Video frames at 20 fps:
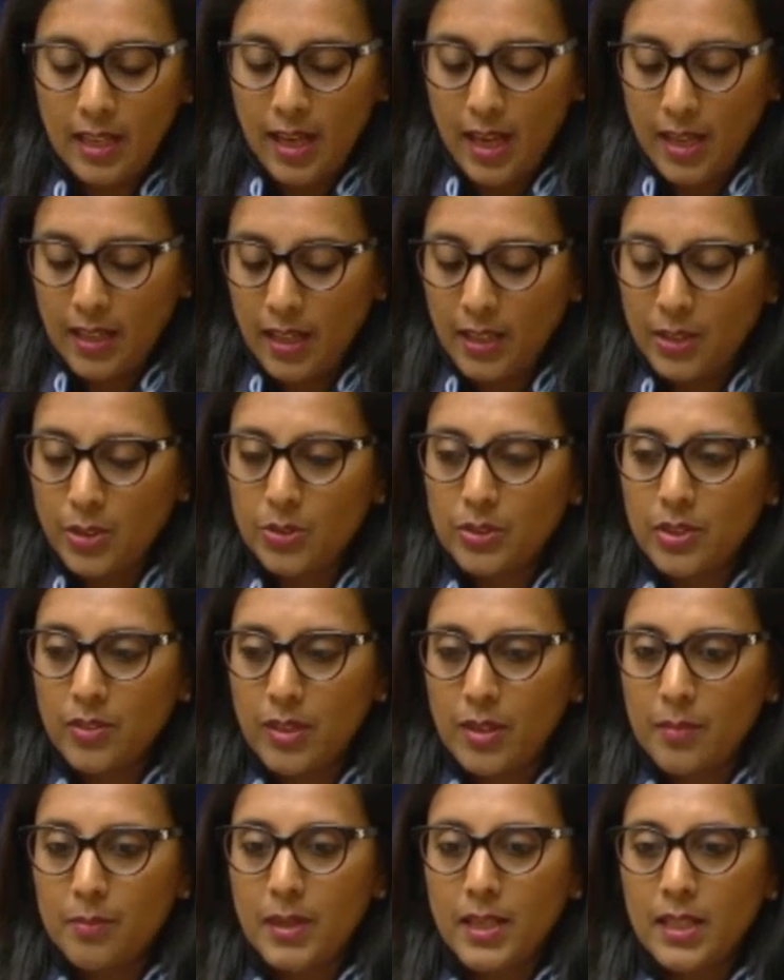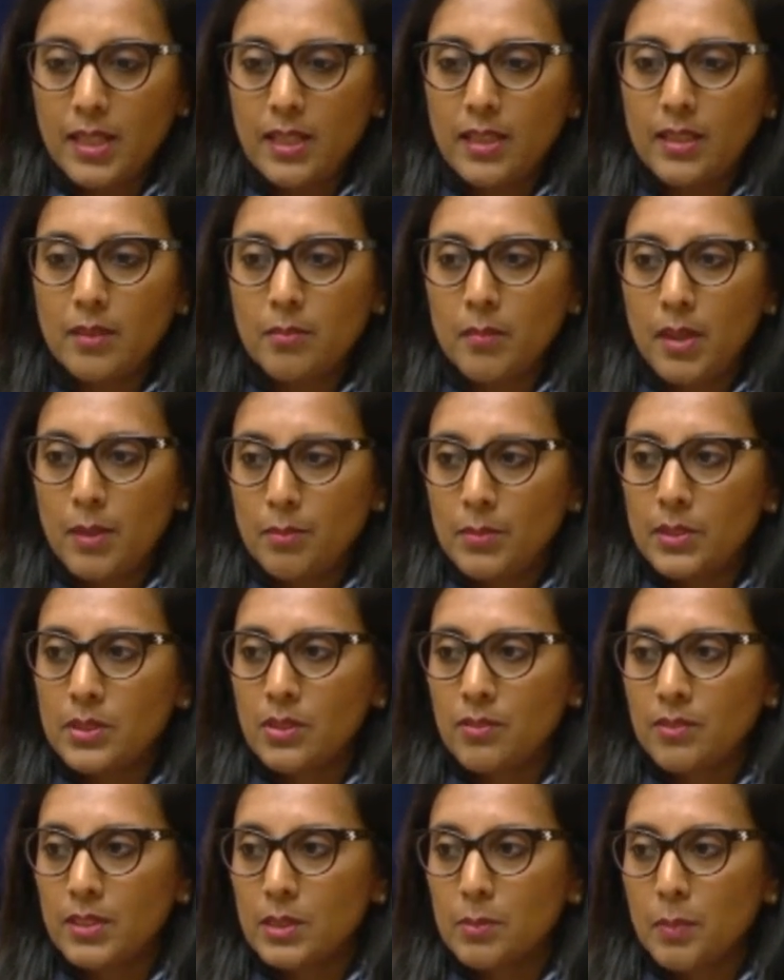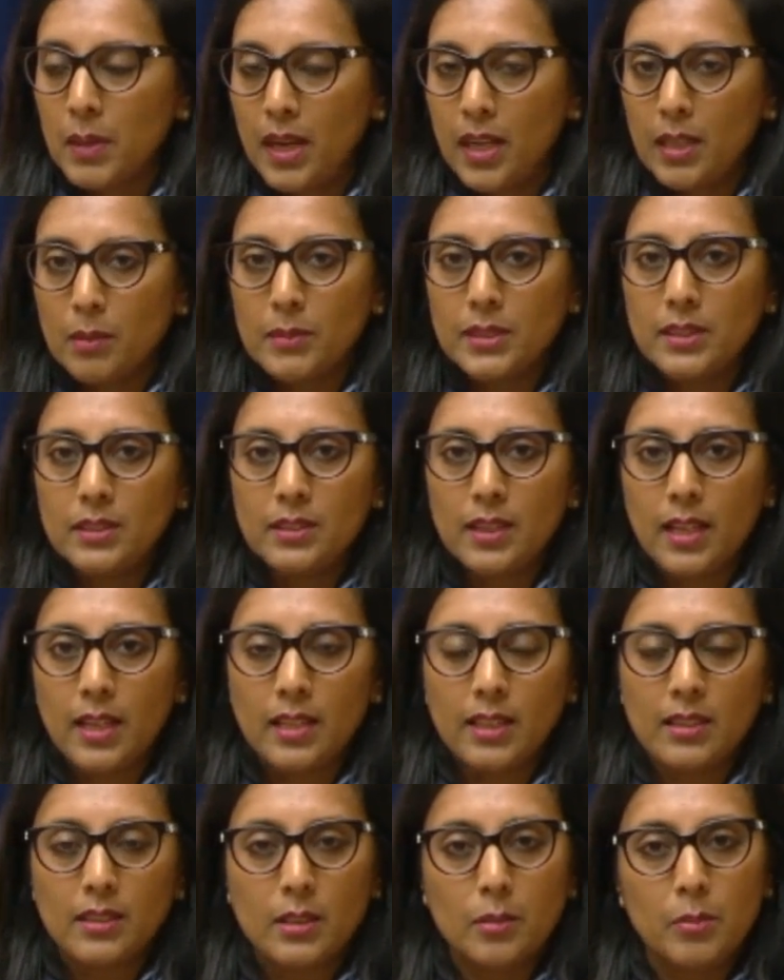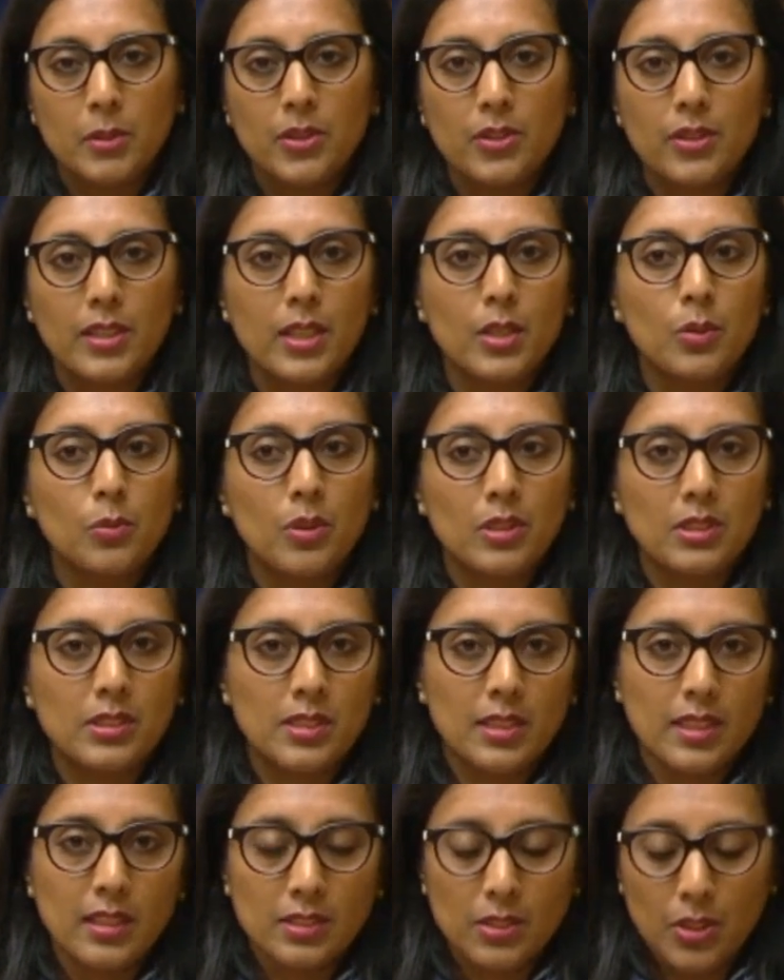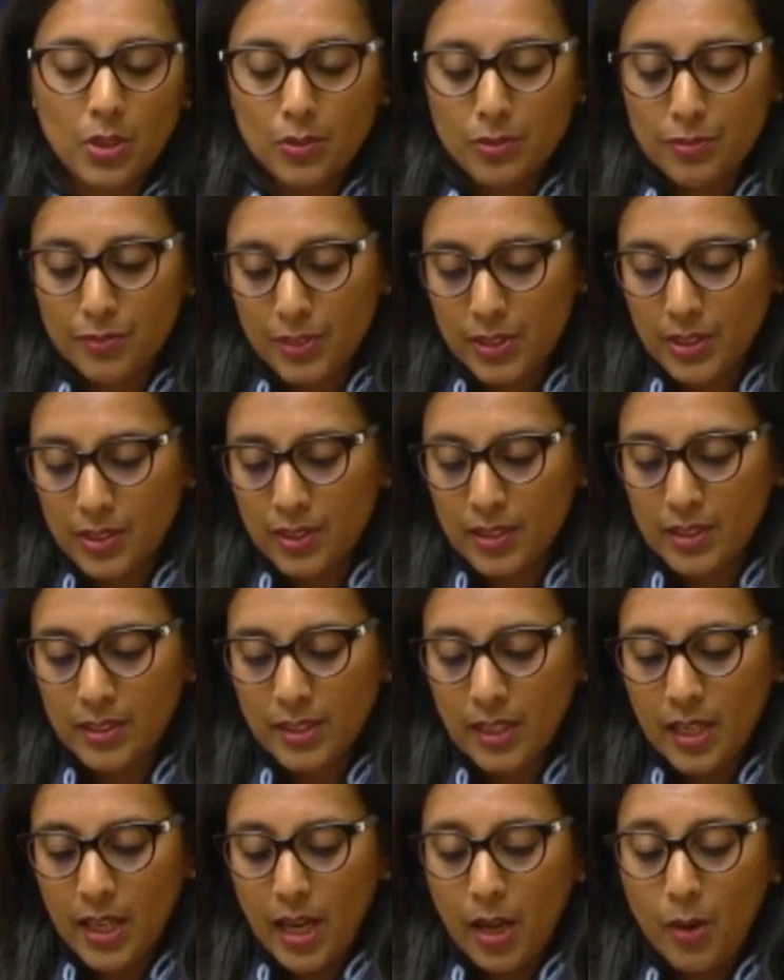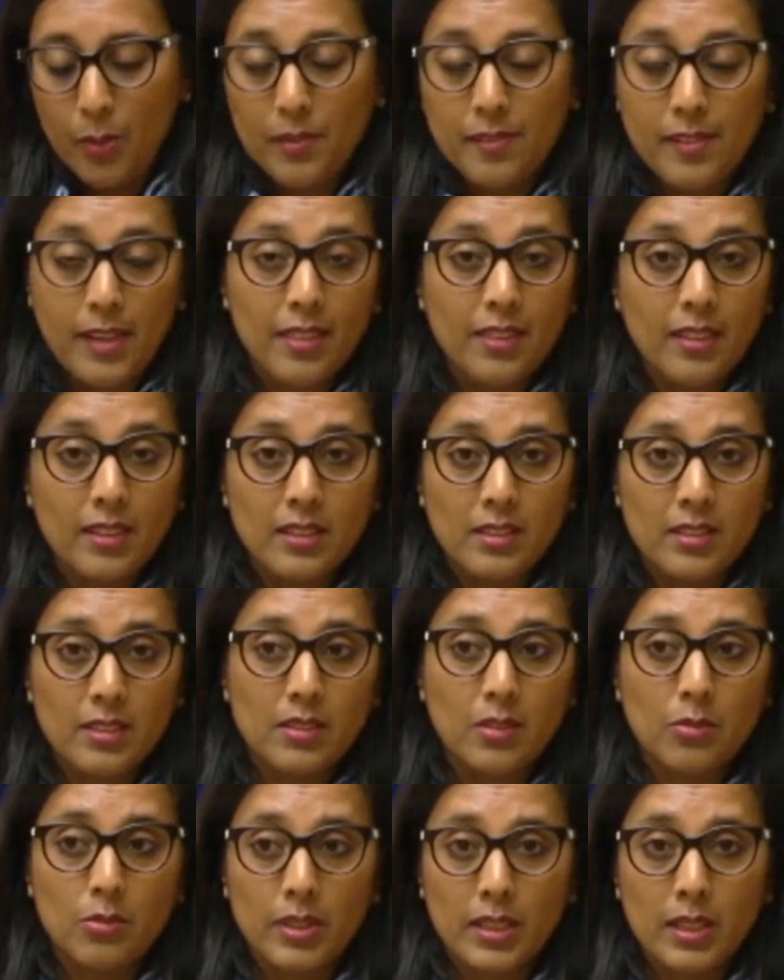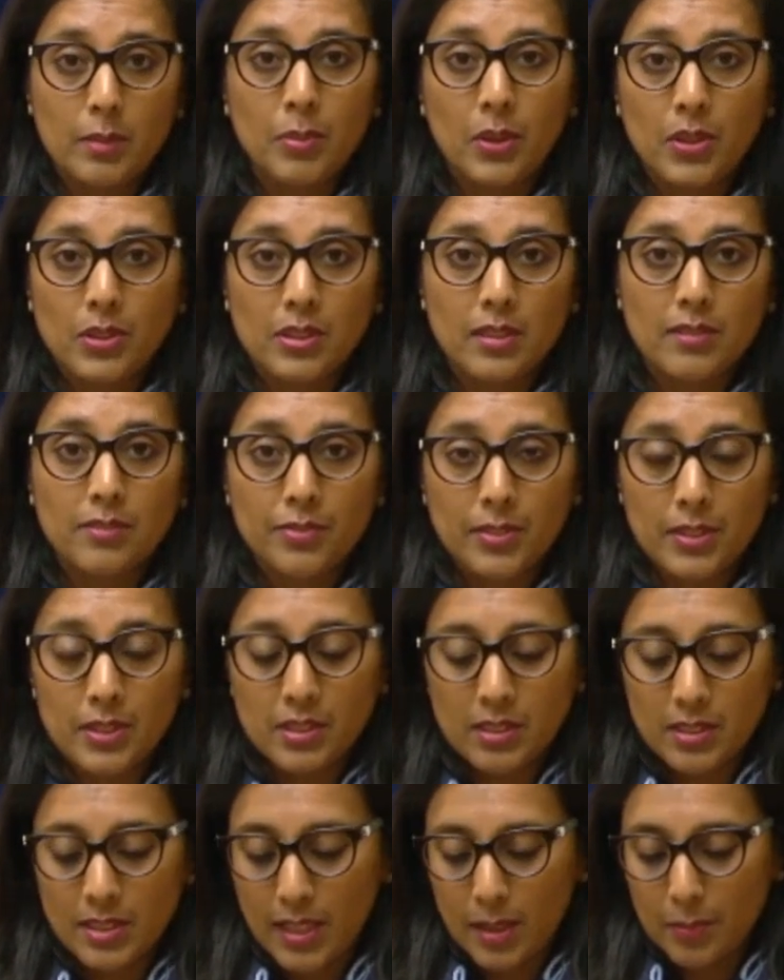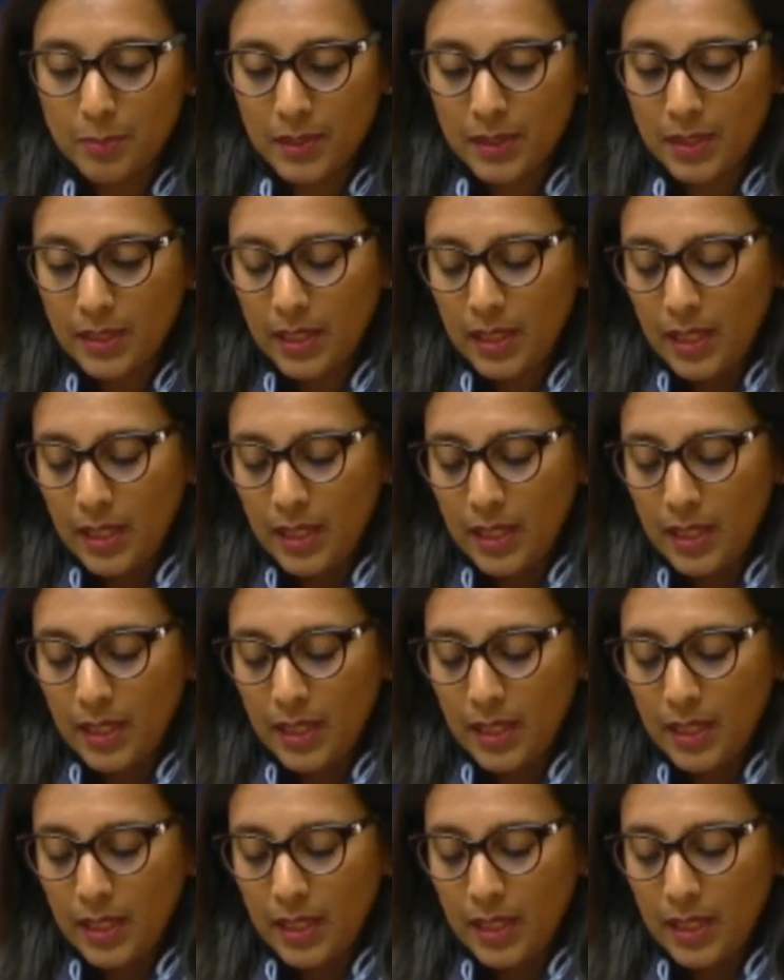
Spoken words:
And I know there are many members of this parliament and in the community who want to see us go further. However, I think this is a really positive first step.